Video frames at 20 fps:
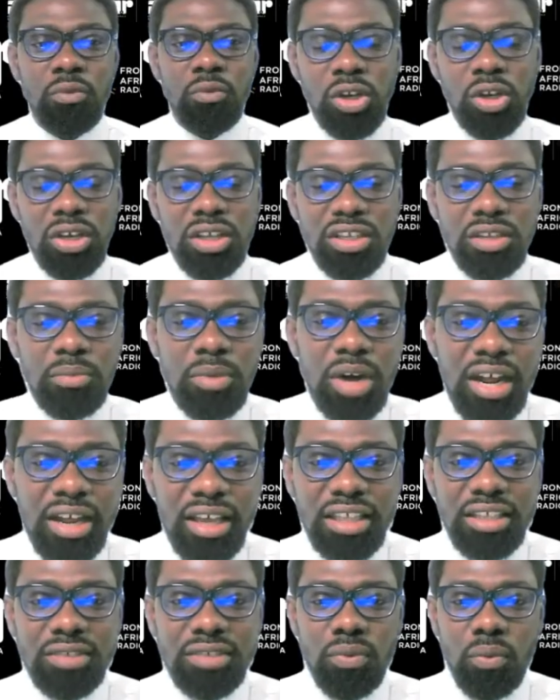look at the
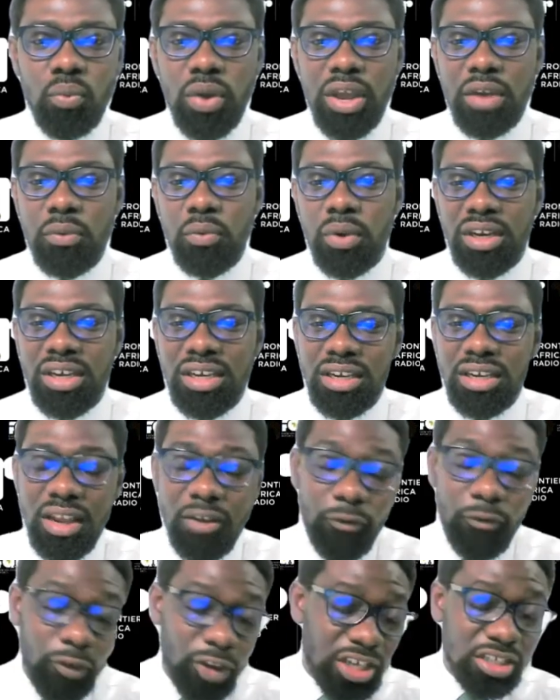markets from where they
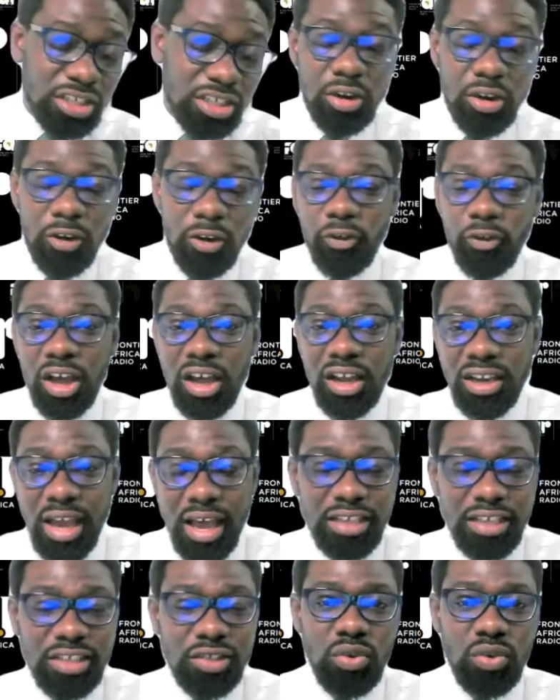finished off
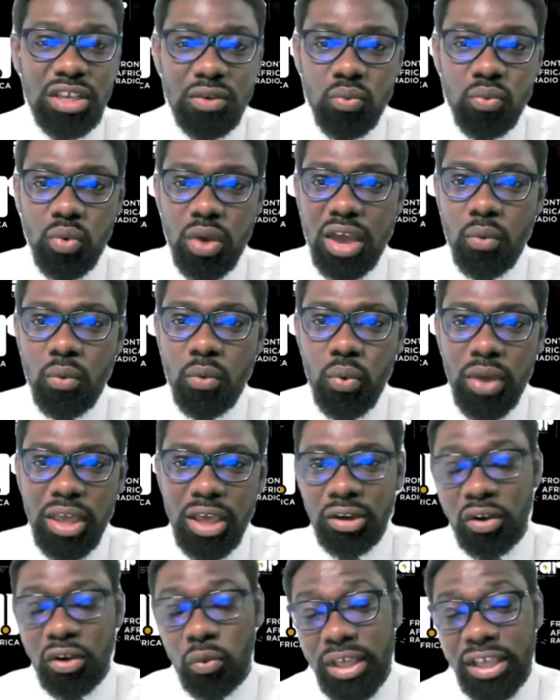last week, where
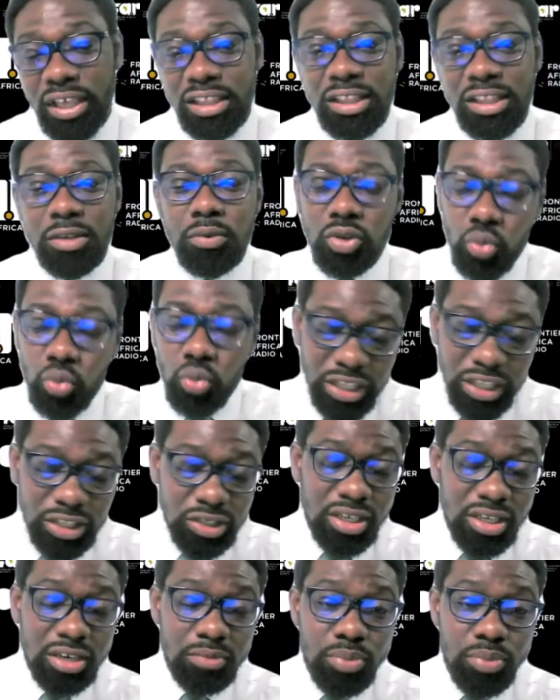on a
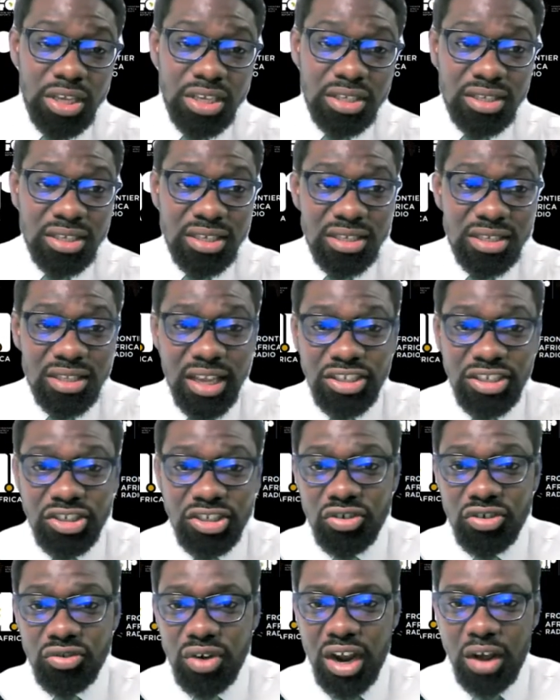week-to-date basis,
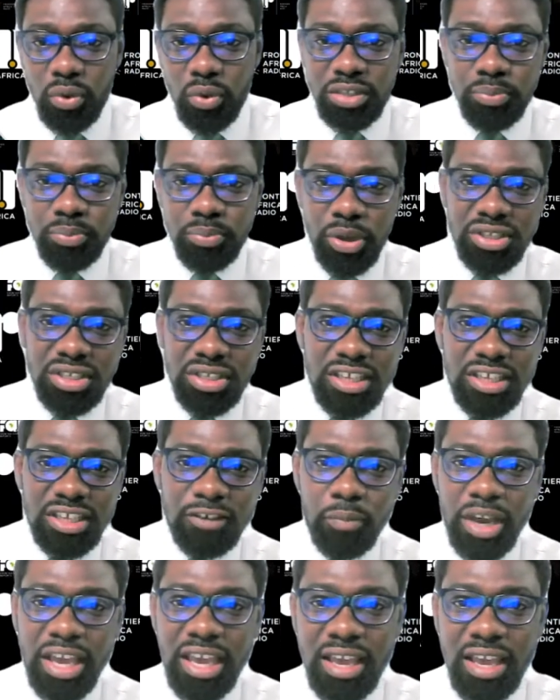Nigeria was positive
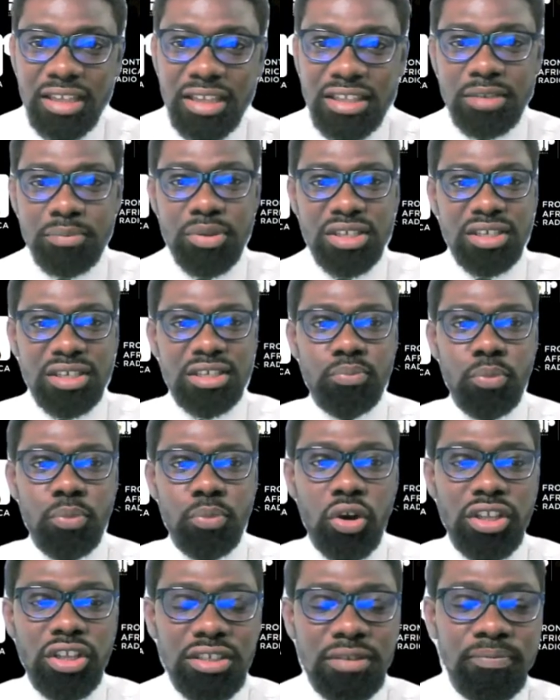by 80 basis
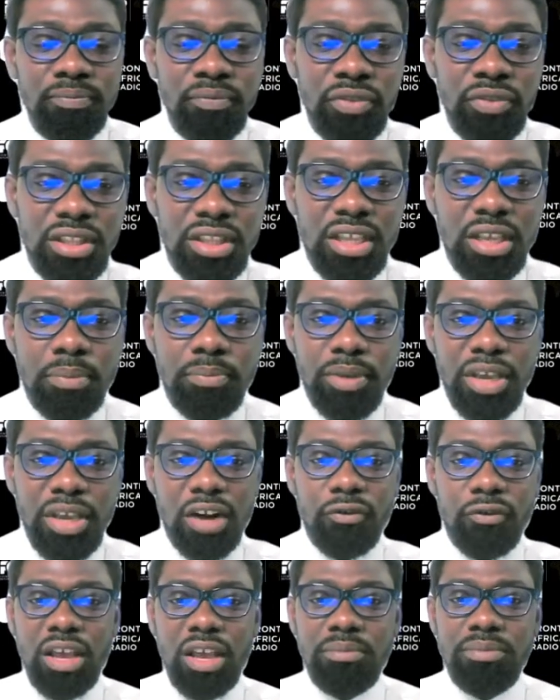points. The
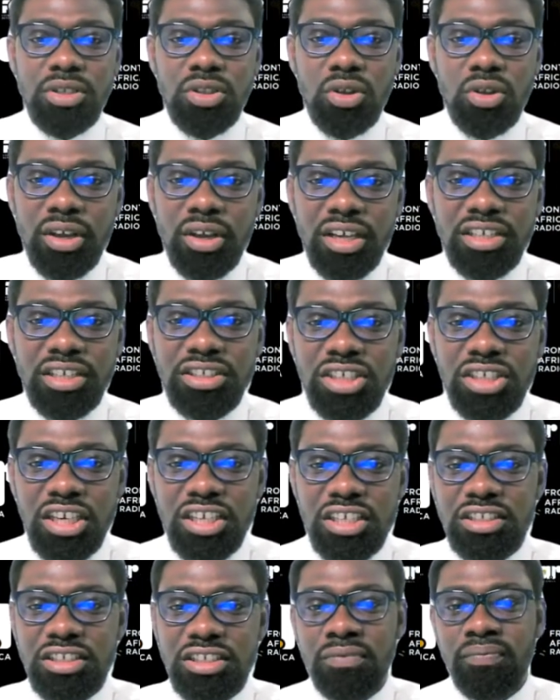BRVM stock
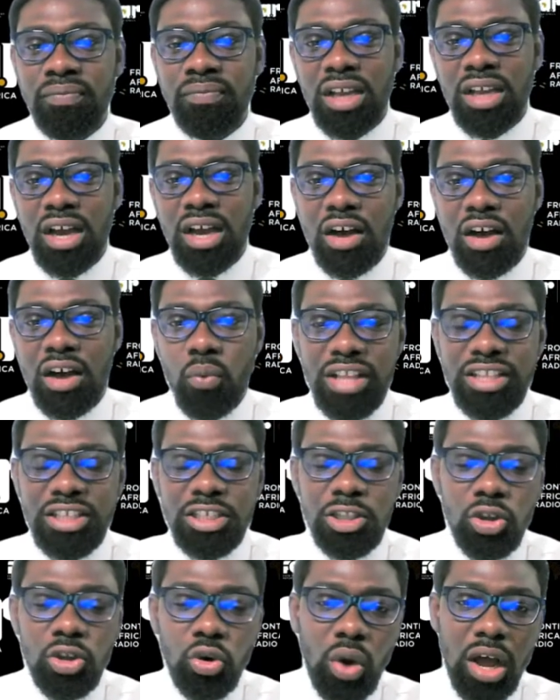exchange went
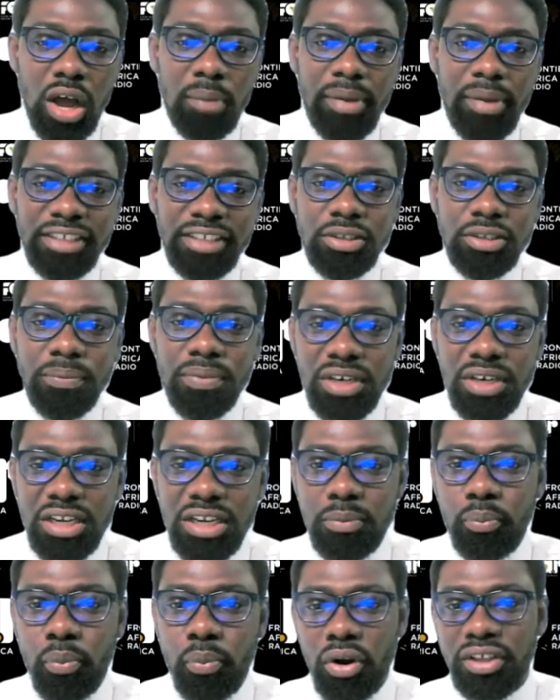lower by some
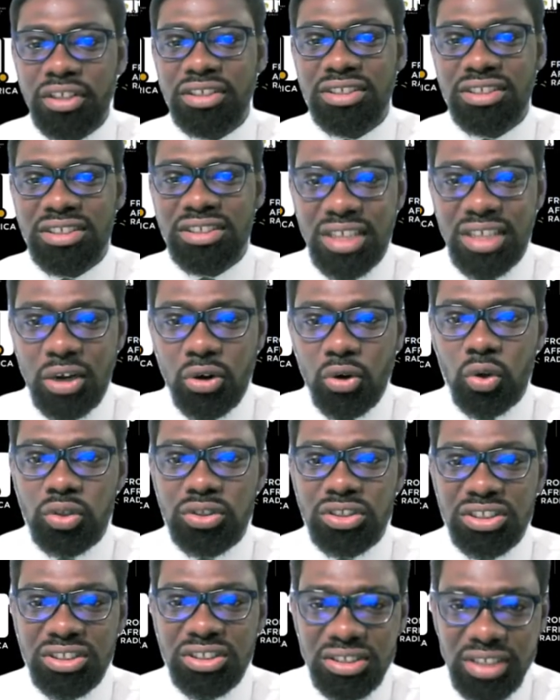
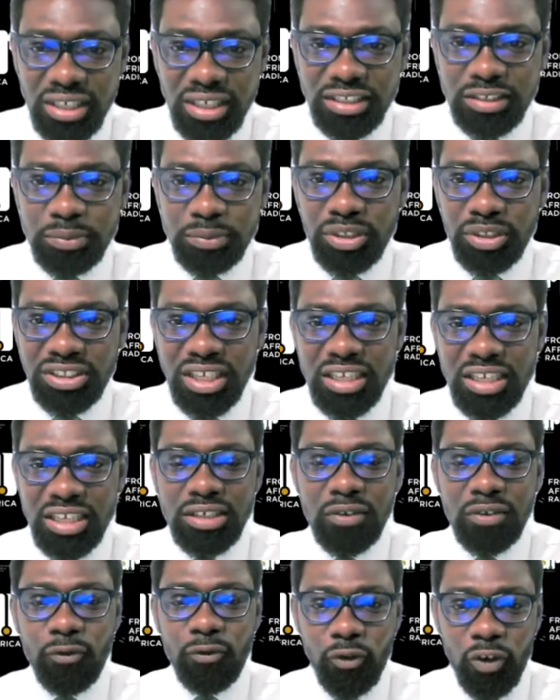3.06%
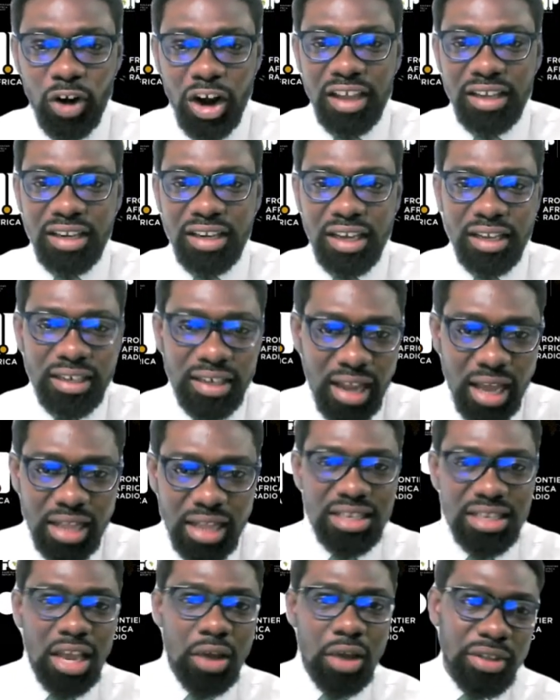on Friday.
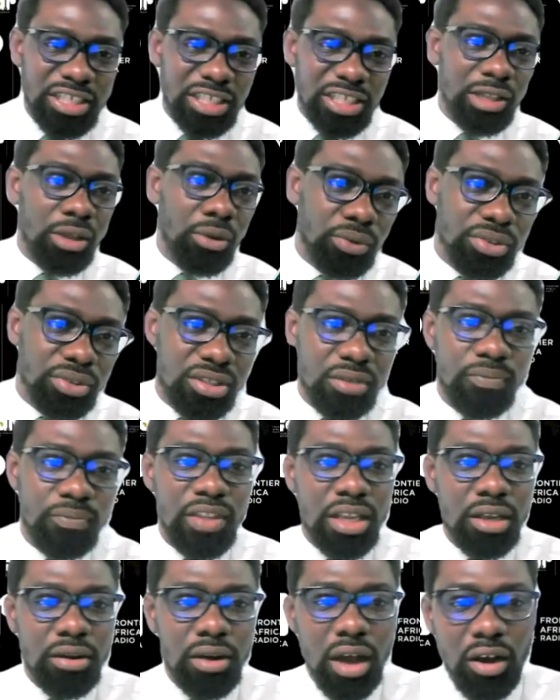That's how it closed
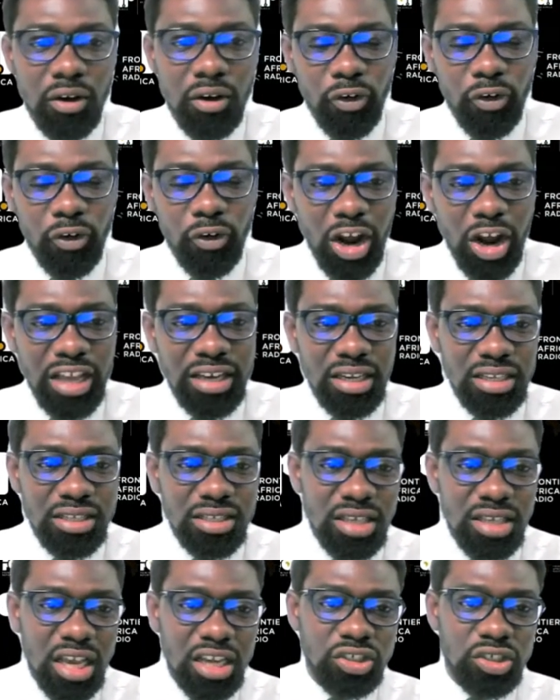for
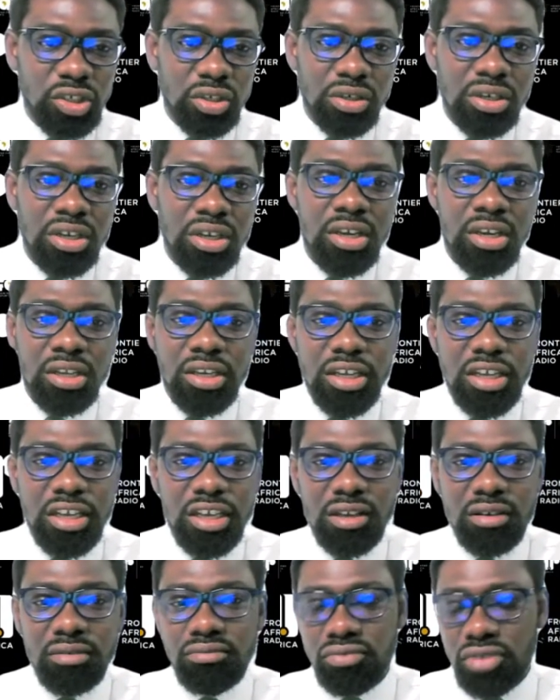Friday's session.
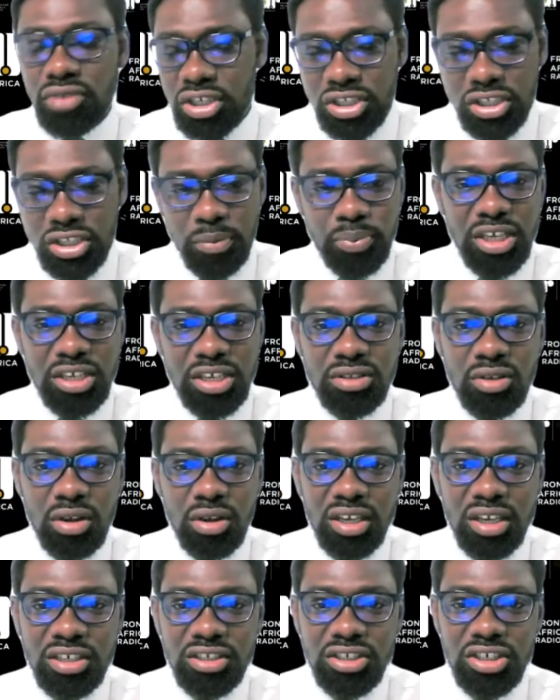The Egyptian
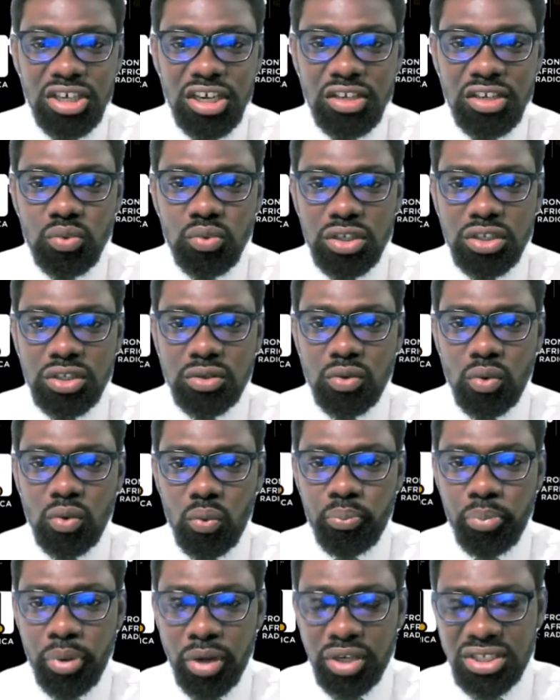stock exchange was
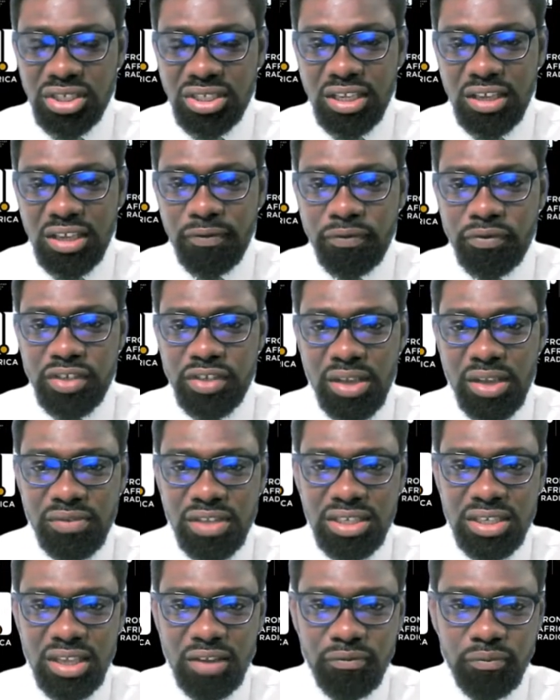positive,
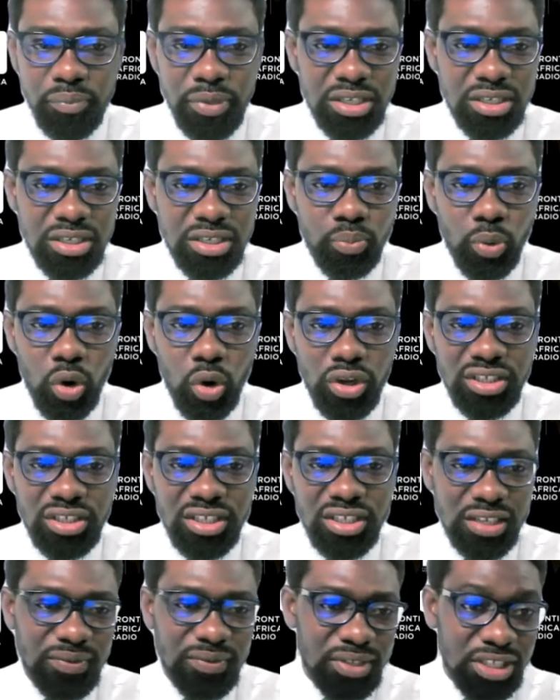77 basis points.
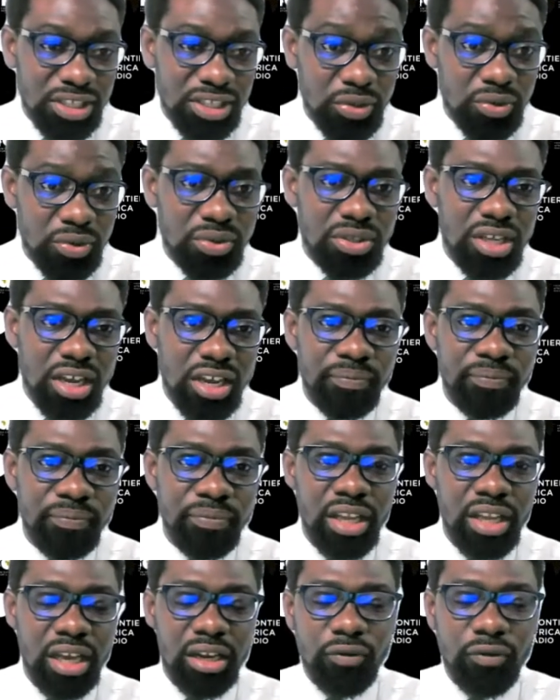That's for Tuesday.
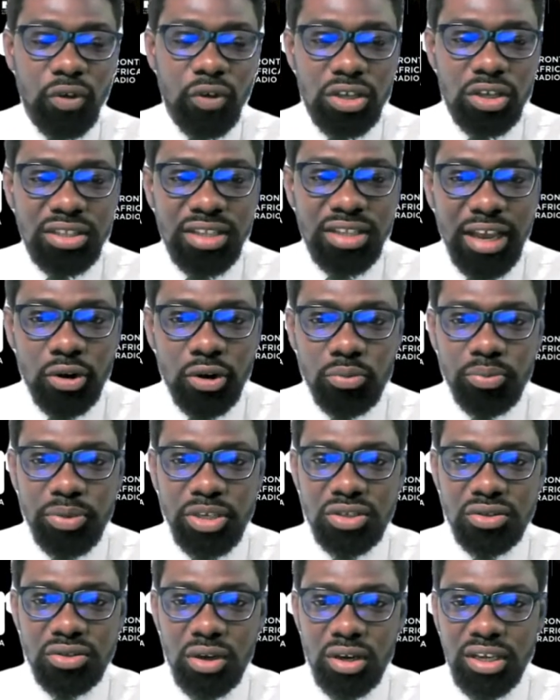And of course, Nairobi
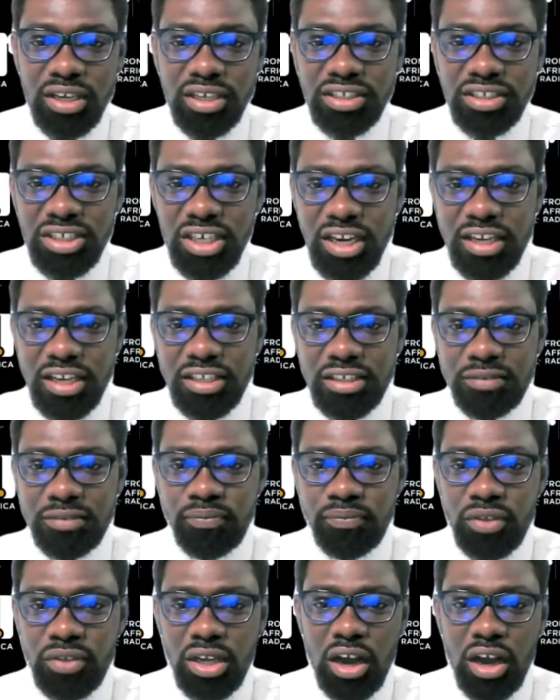Stock Exchange
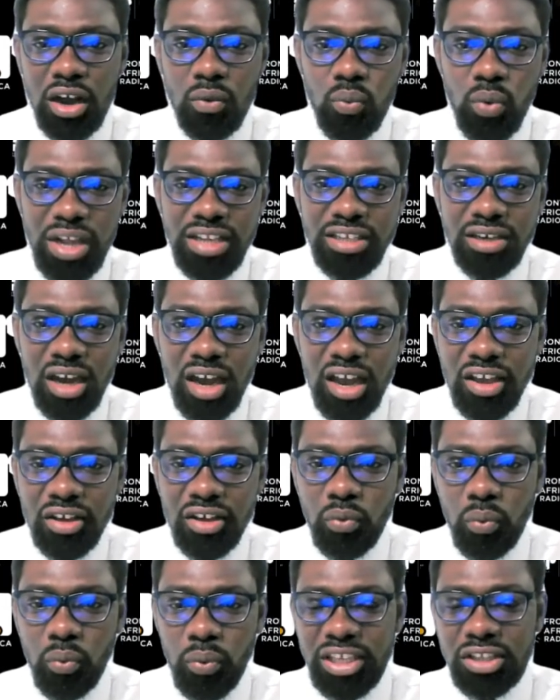went higher on
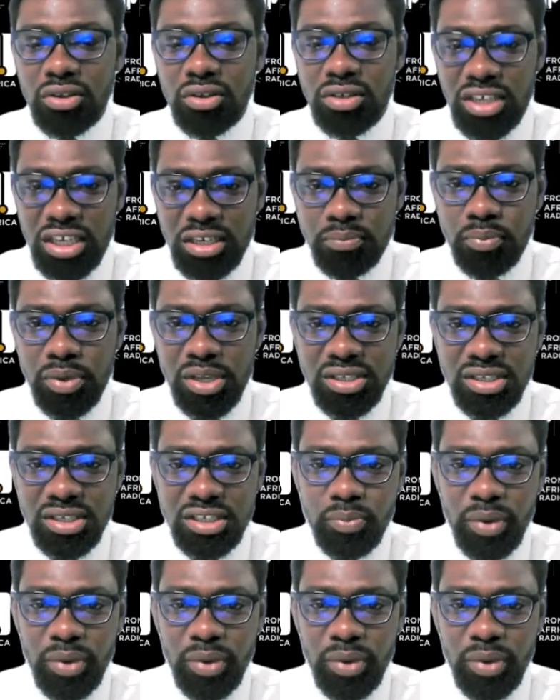a week-to-date basis by